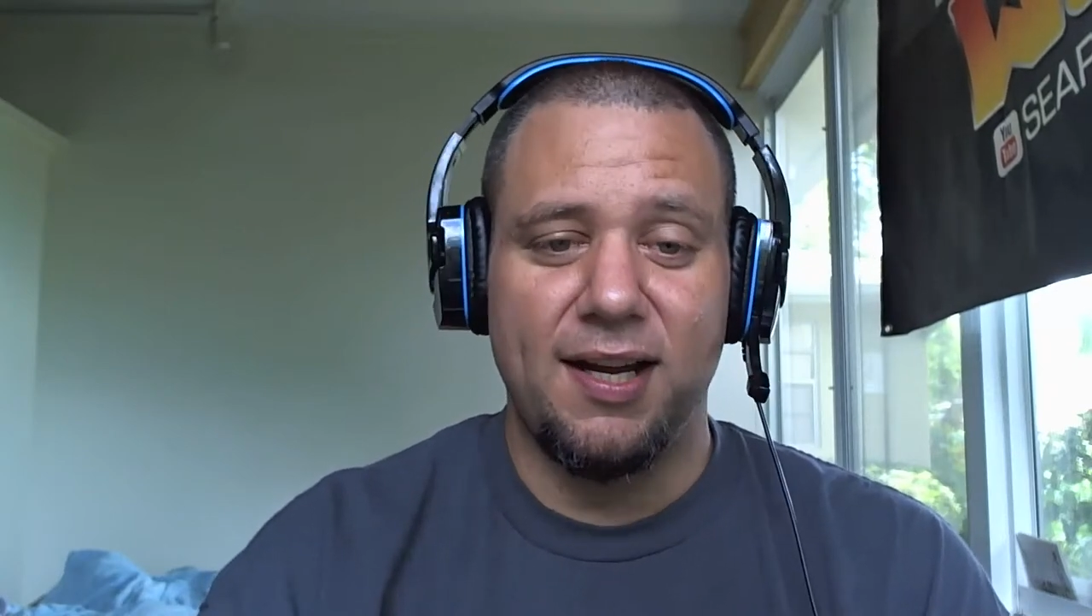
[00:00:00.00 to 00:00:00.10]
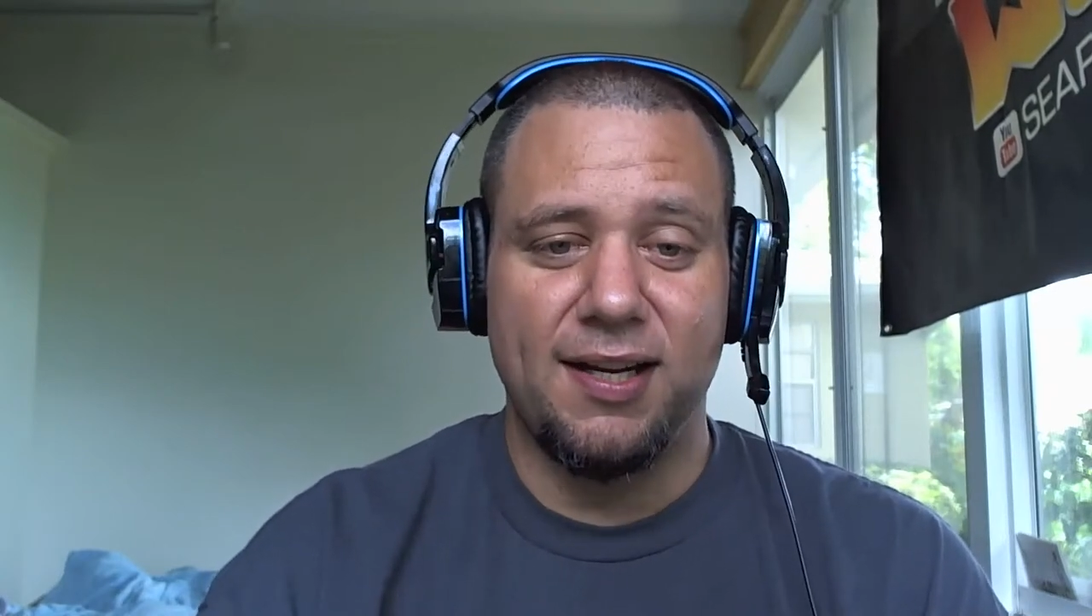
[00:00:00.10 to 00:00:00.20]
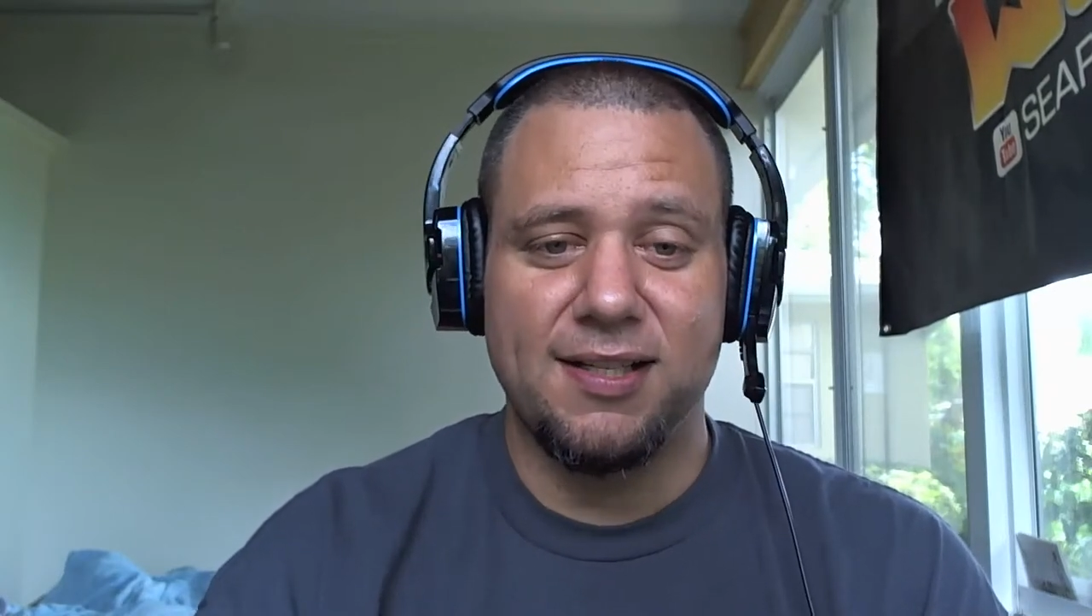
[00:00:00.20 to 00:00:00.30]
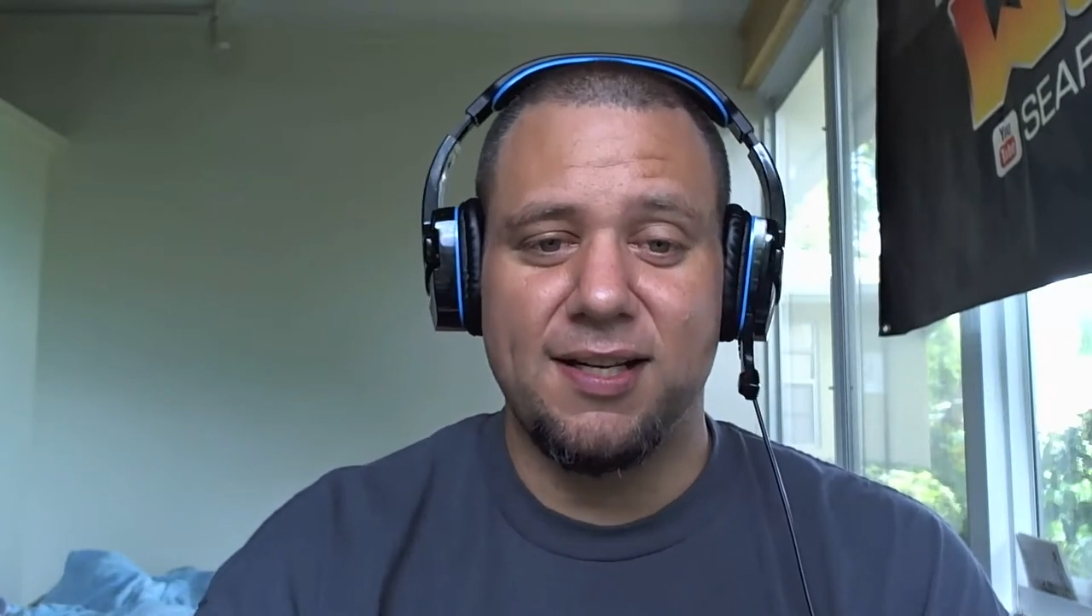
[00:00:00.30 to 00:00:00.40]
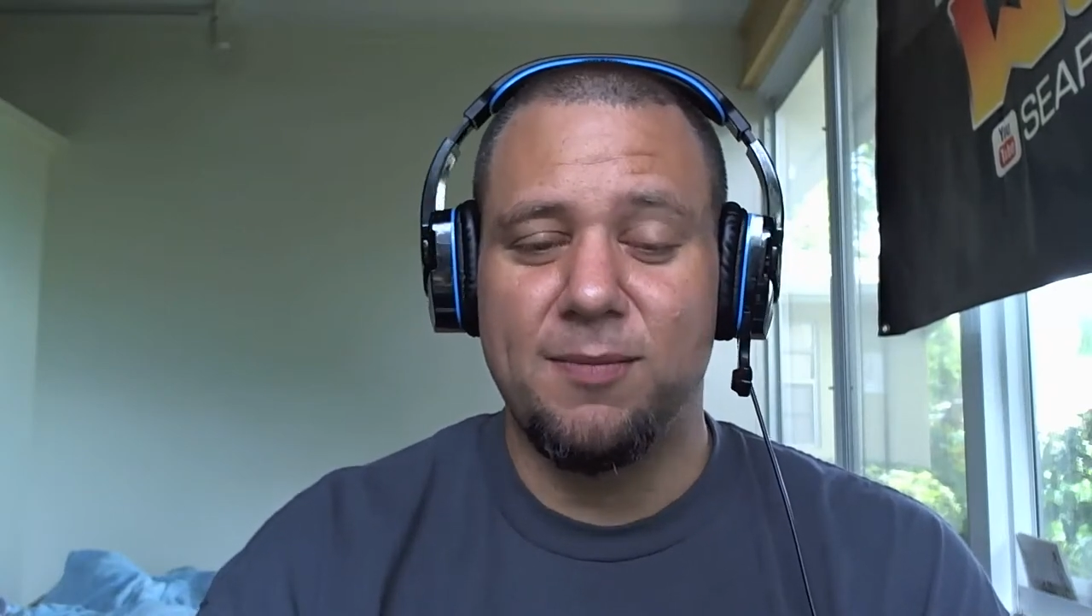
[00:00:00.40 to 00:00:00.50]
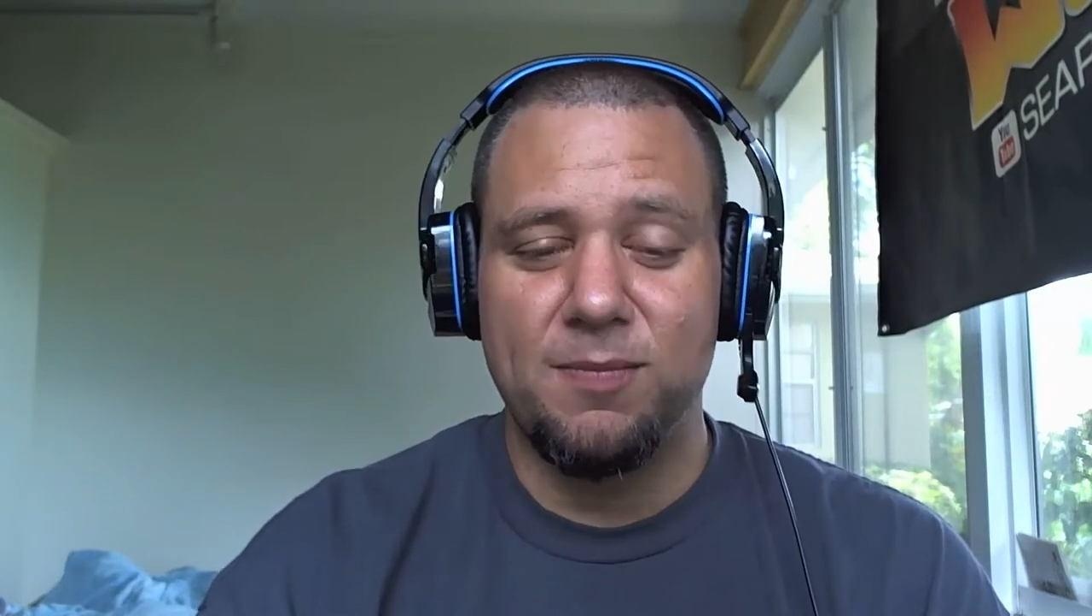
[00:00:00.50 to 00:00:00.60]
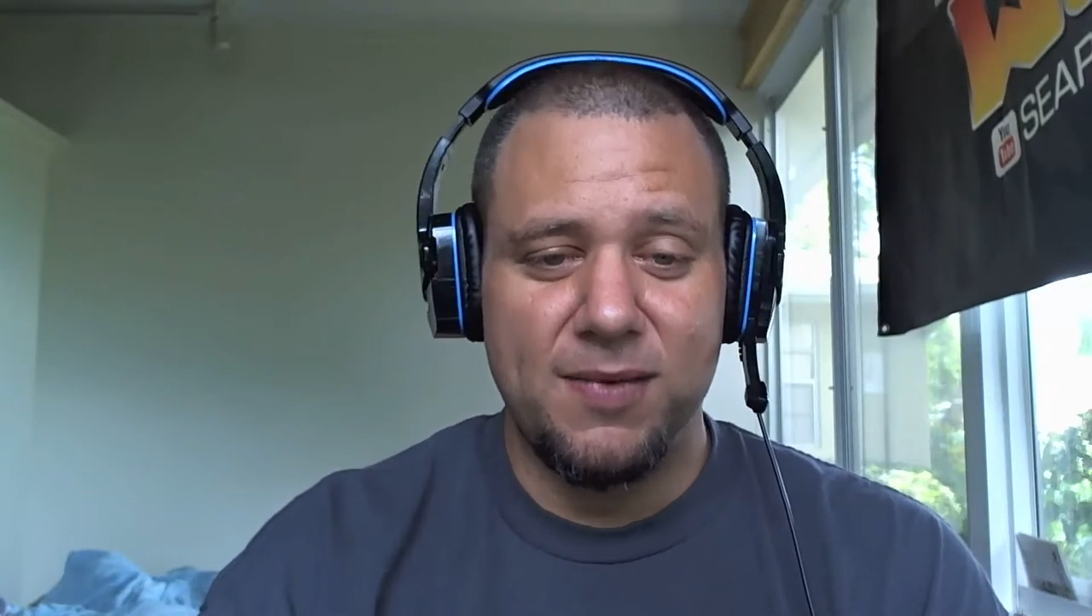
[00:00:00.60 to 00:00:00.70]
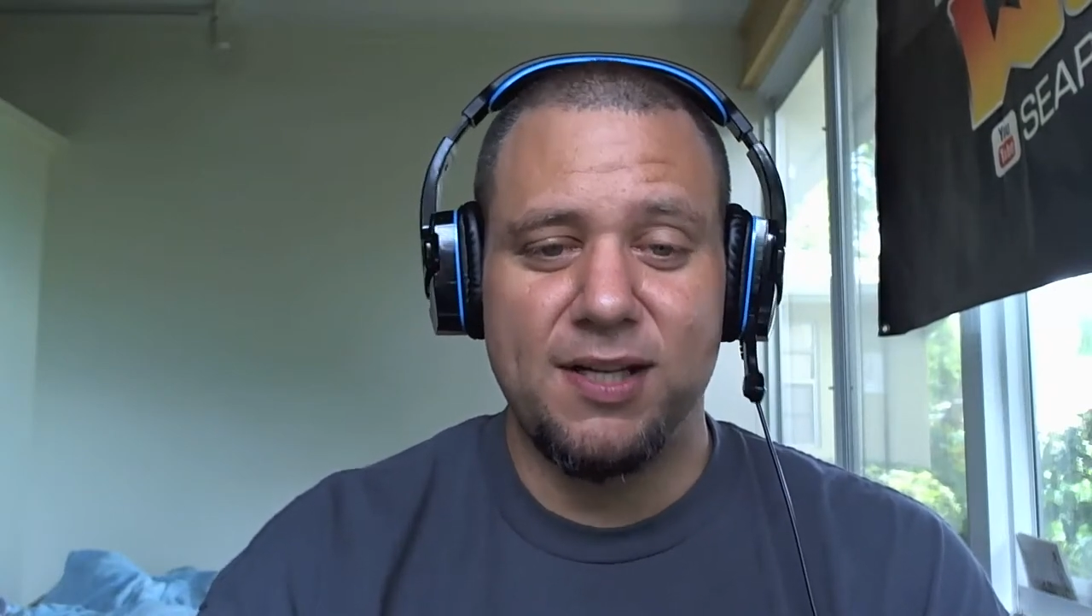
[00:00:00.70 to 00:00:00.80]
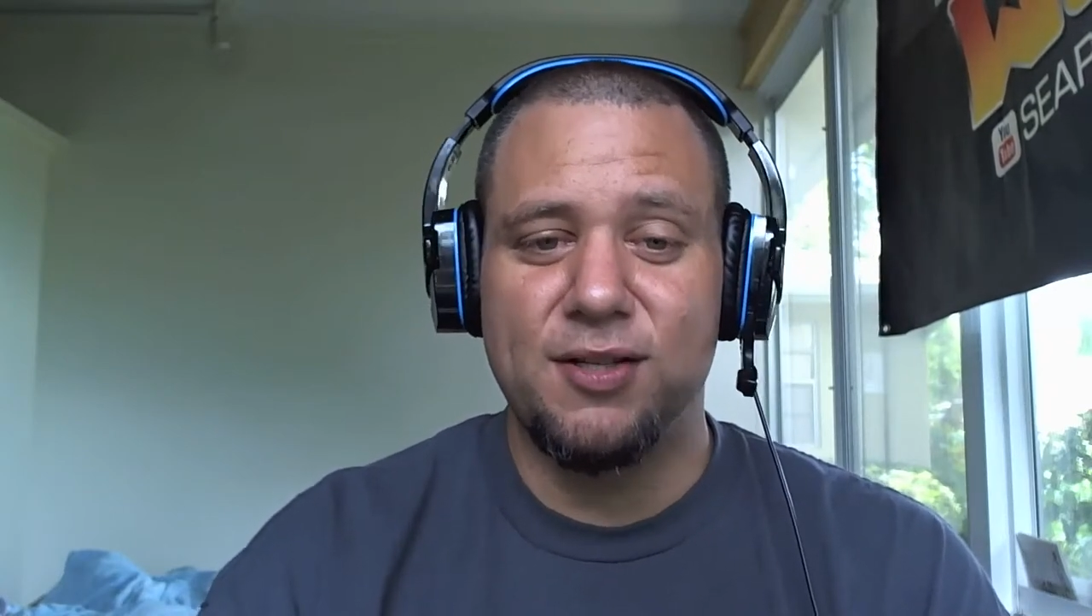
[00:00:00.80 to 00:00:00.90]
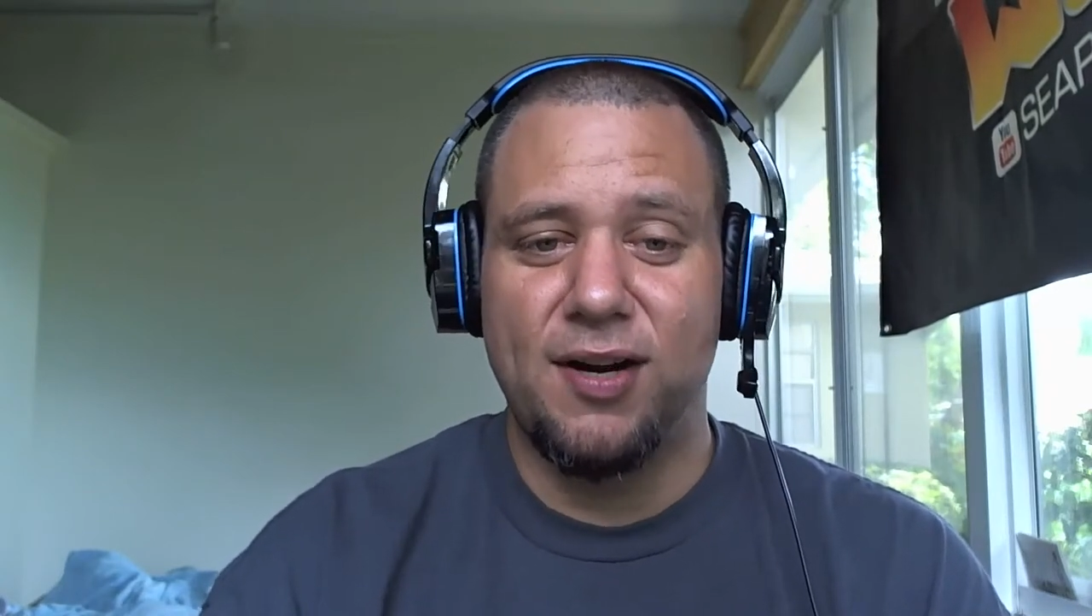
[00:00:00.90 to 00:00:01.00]
And it's going to be
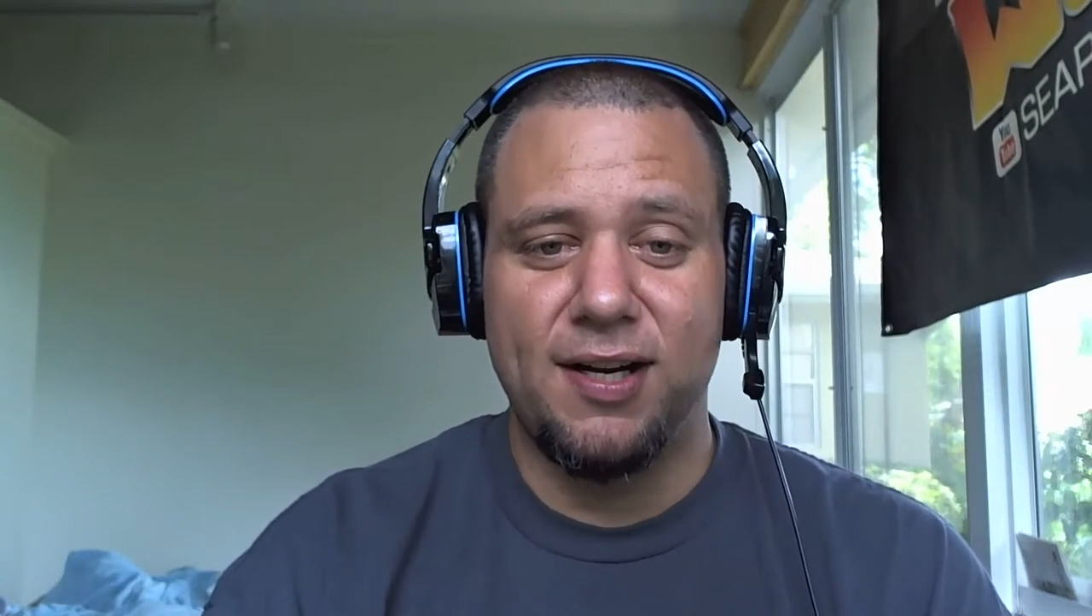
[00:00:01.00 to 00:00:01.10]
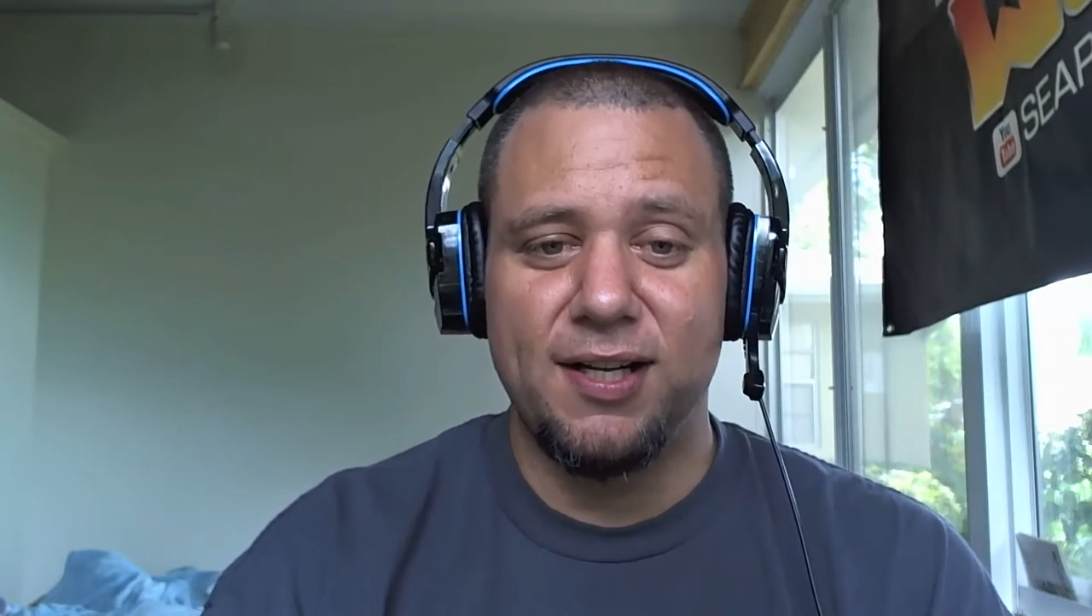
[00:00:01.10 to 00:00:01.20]
me trying to